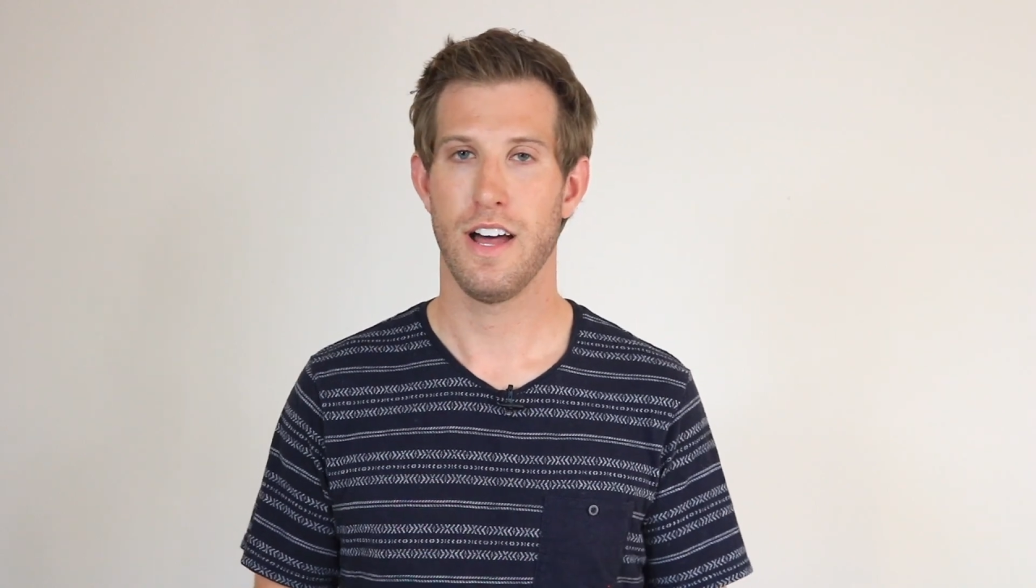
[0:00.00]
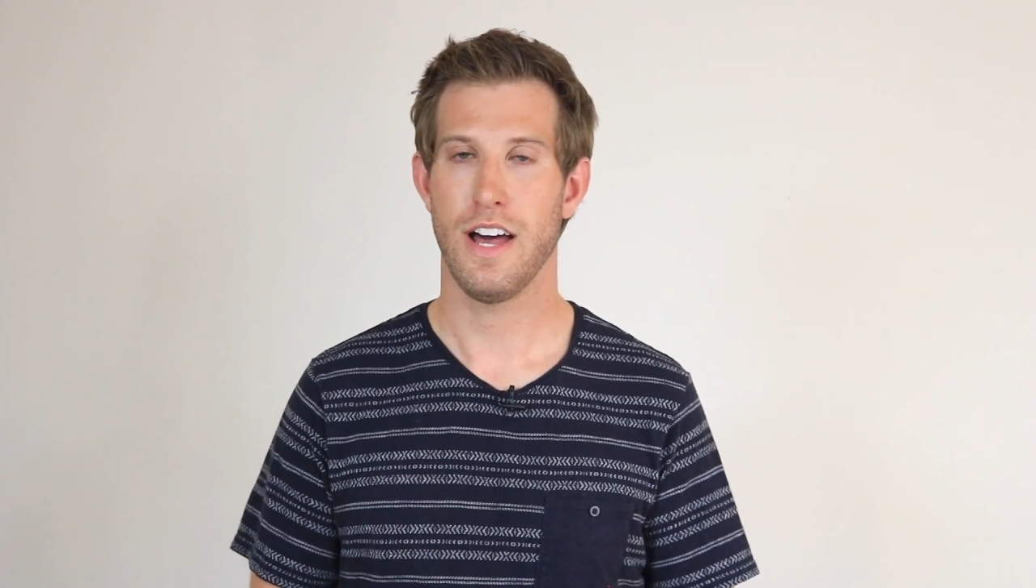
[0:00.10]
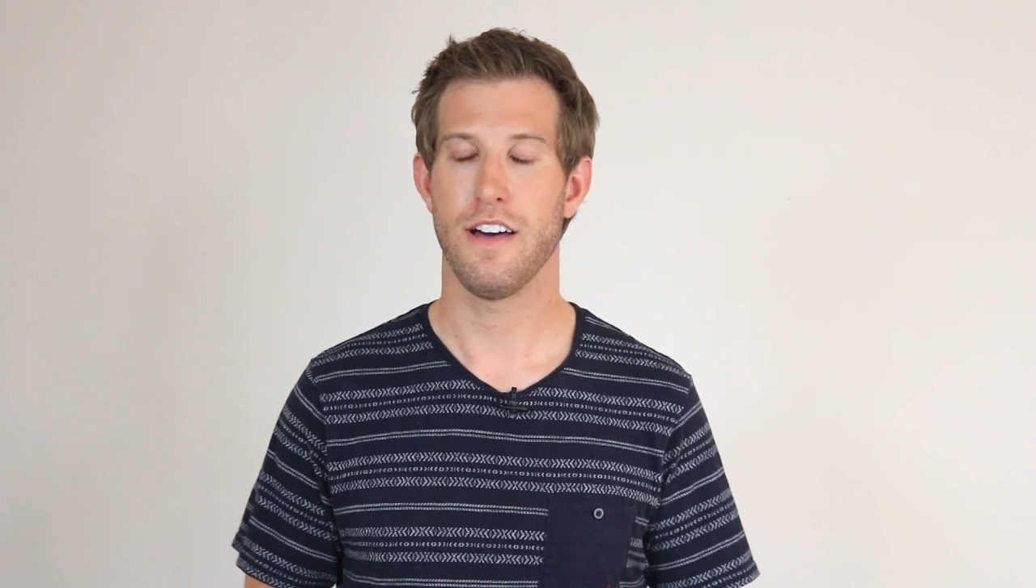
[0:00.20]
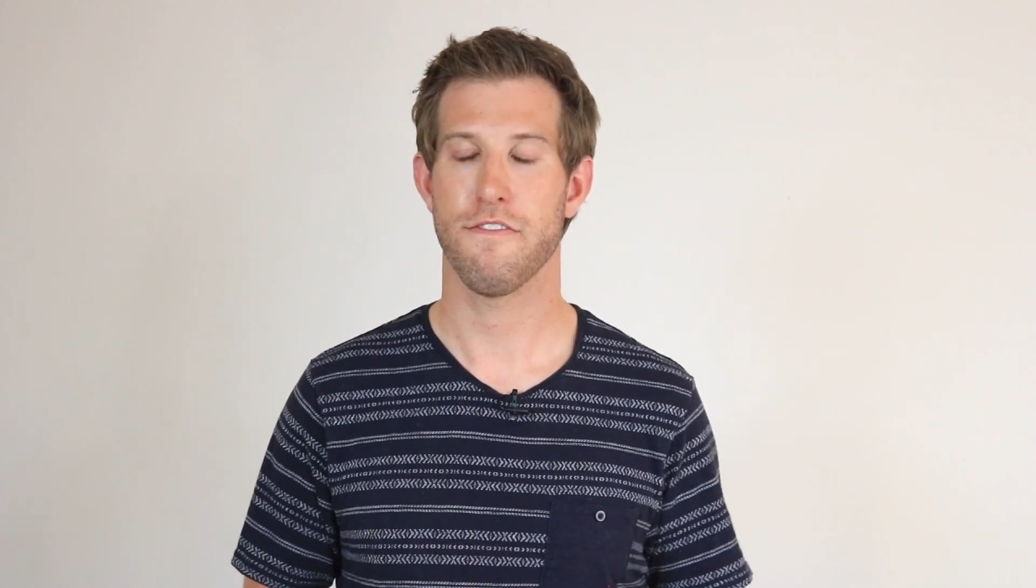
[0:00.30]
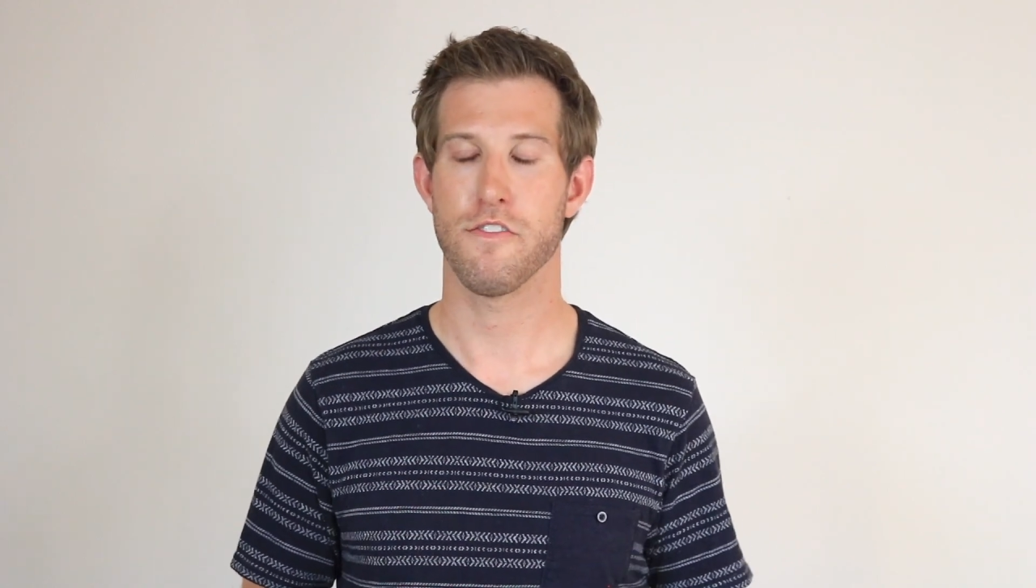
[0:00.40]

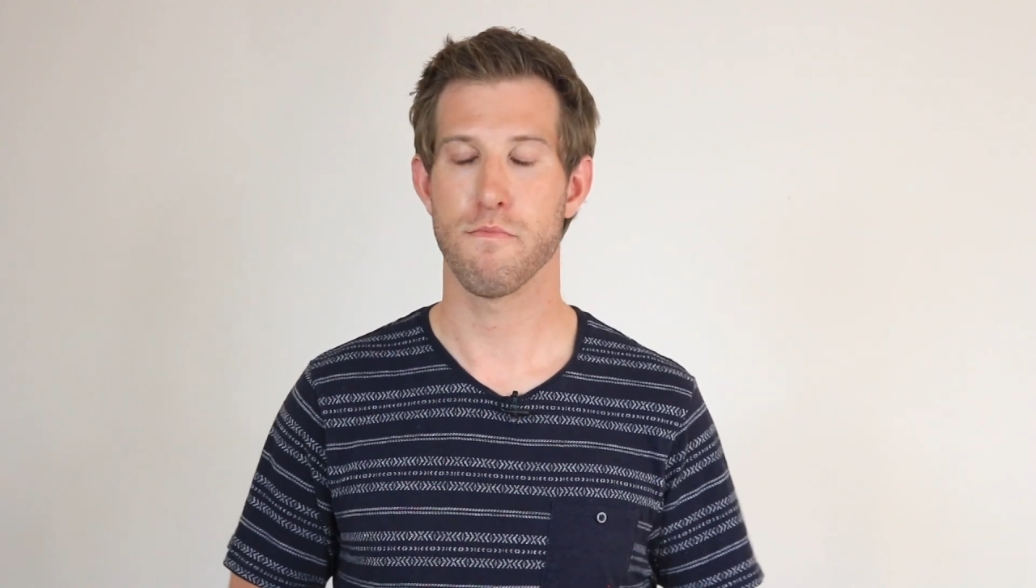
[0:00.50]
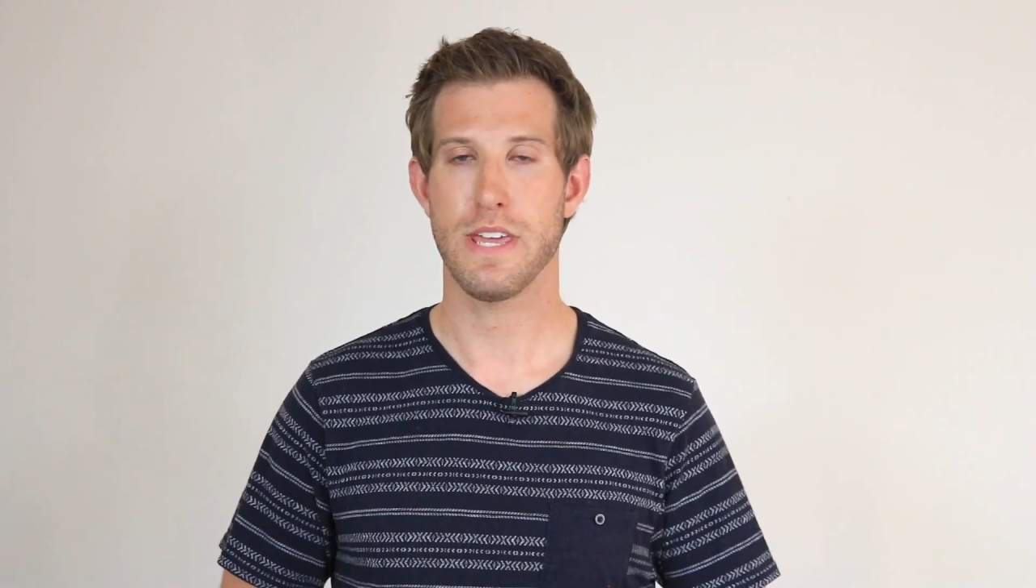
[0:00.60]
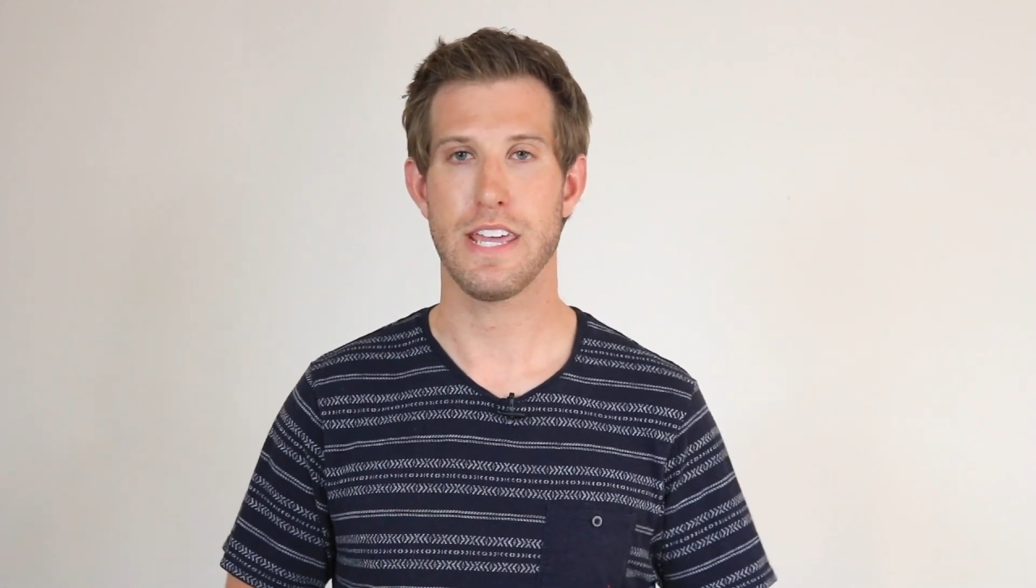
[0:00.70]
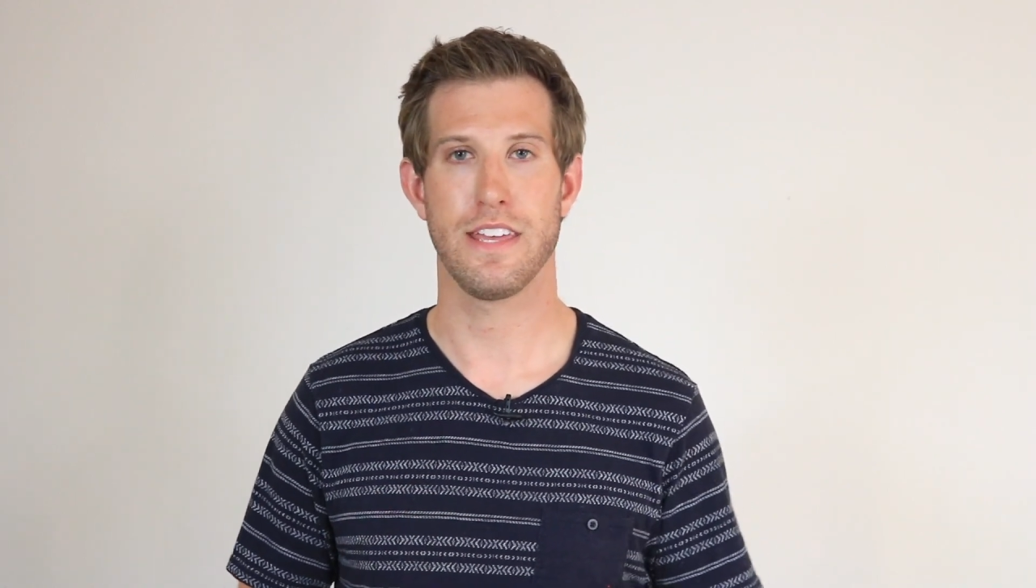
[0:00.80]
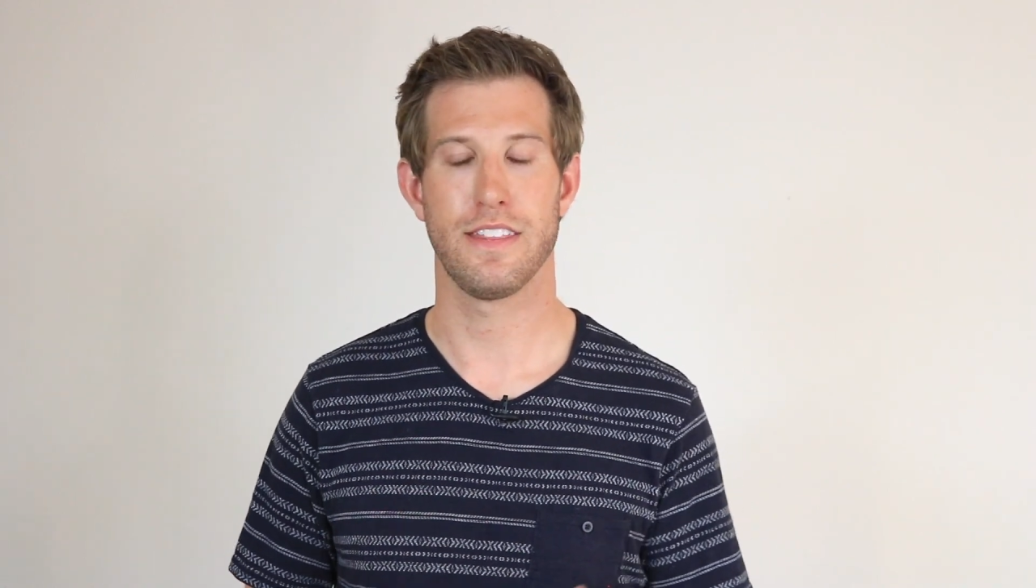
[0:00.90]
Uh, for
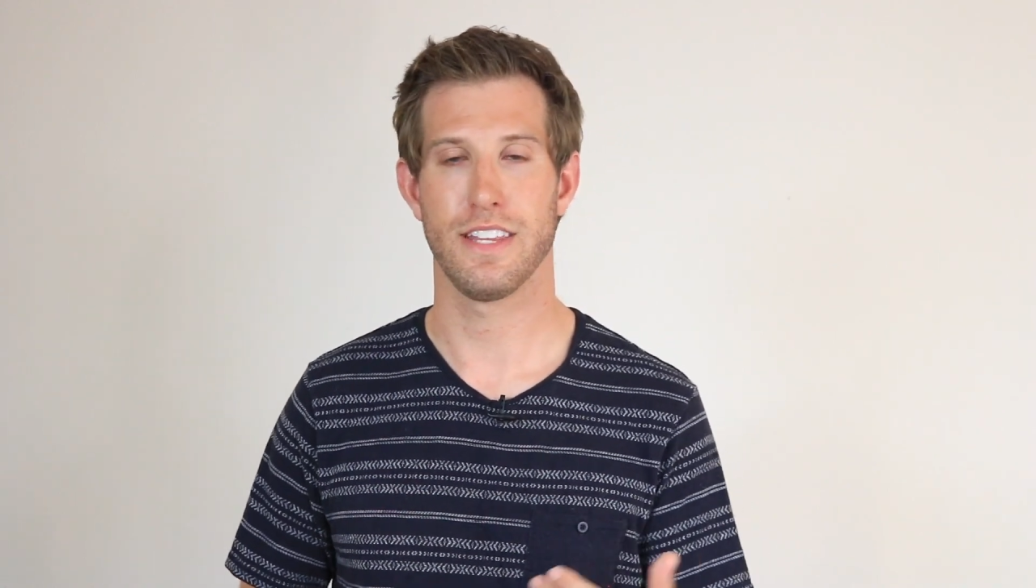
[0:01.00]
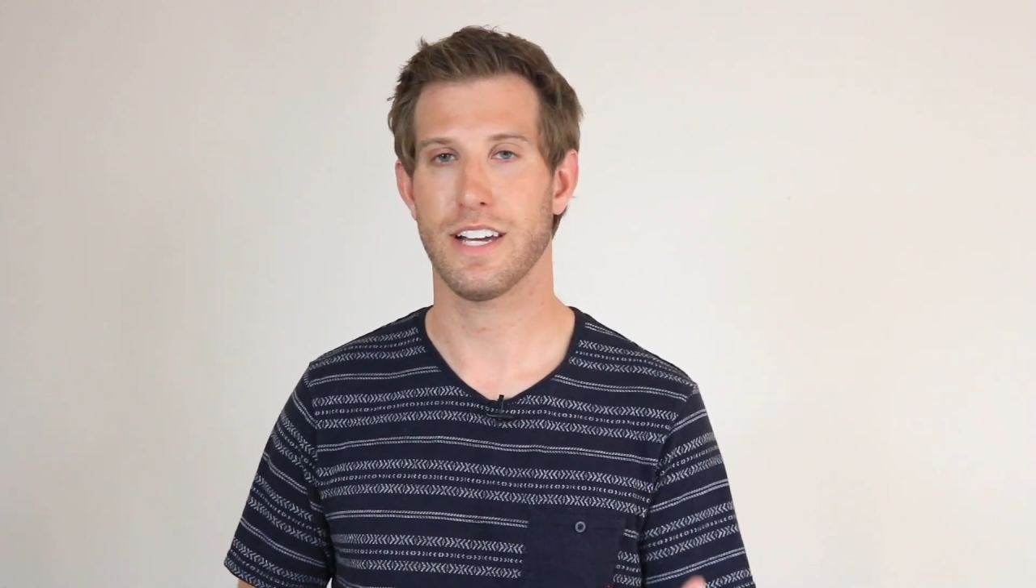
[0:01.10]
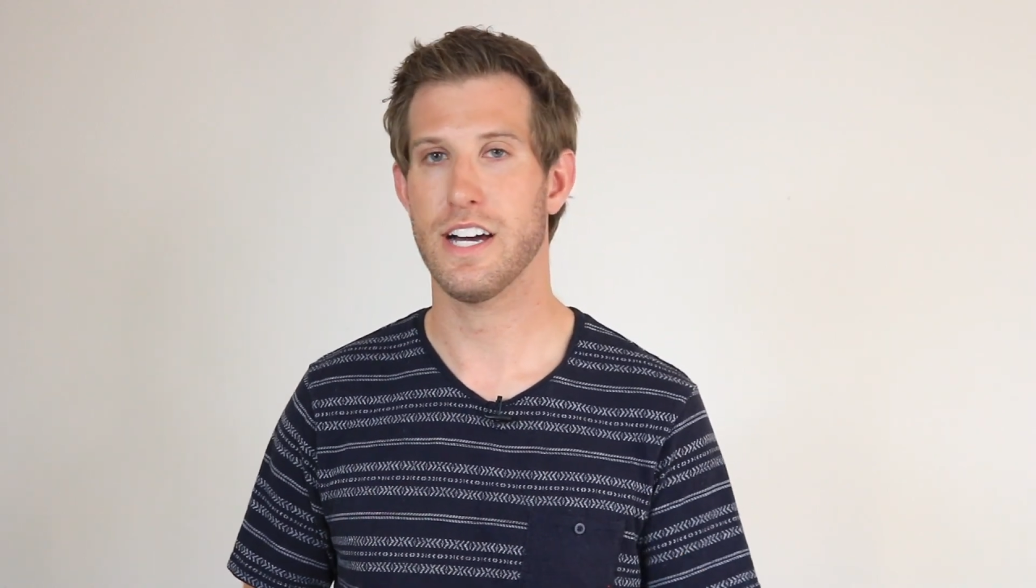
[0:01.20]
me, in the